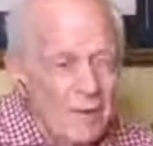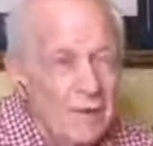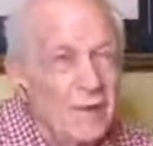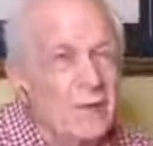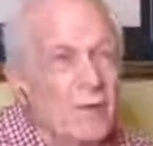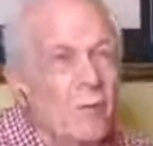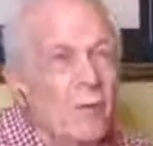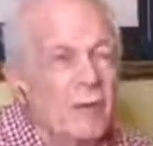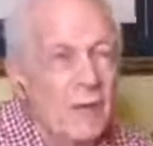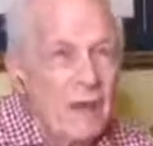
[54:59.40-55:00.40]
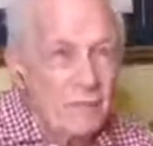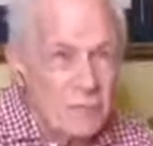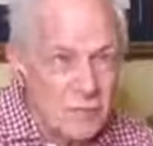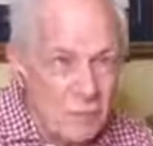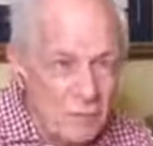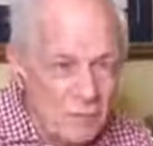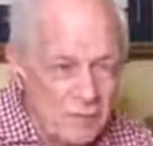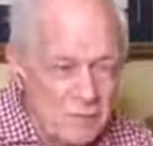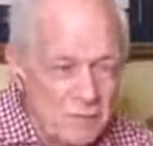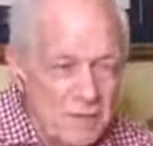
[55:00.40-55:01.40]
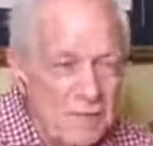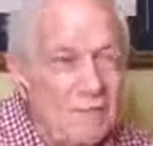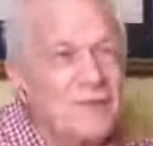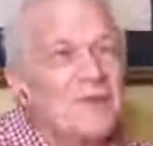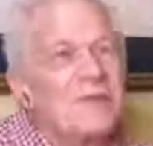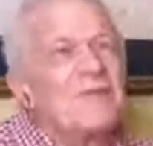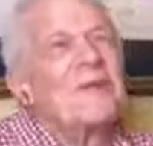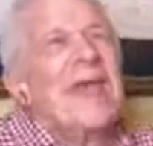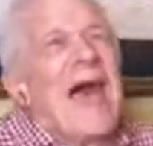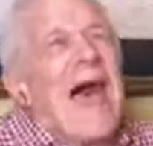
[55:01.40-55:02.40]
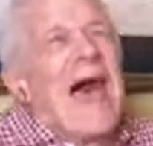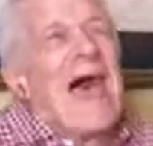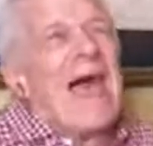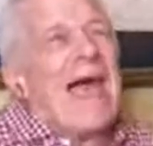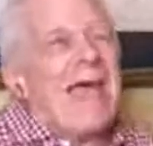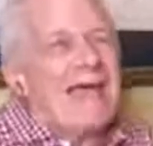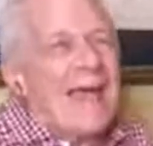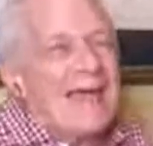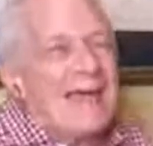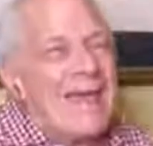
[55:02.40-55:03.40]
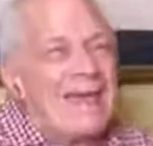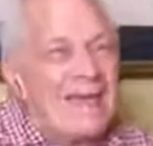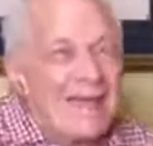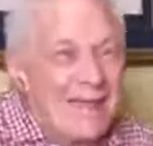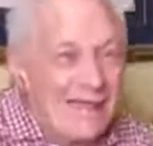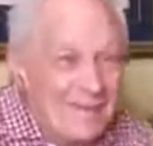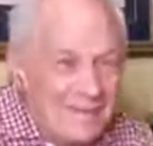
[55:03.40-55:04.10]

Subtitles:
And I said, we're going to have a show on Christmas evening. She said, yay, yay, yay, yay.